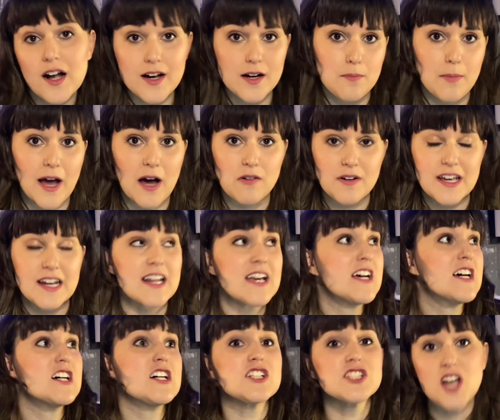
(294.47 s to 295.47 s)
about it,
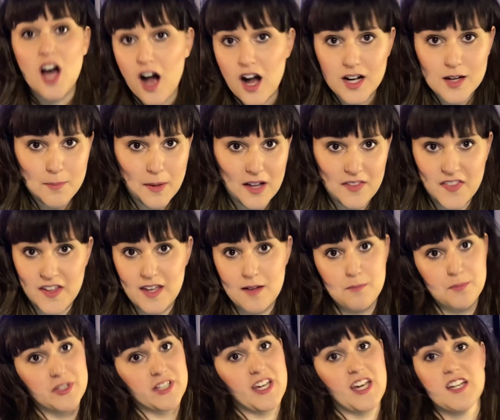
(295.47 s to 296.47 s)
talk about the
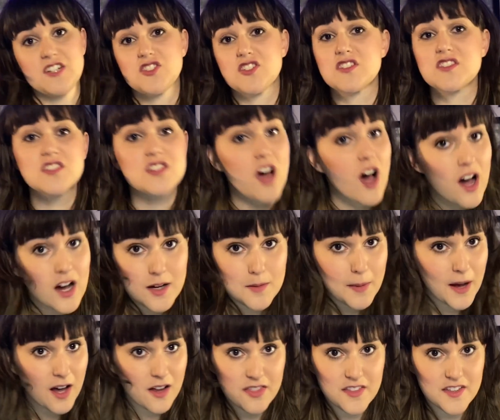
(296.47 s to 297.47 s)
implications, talk about the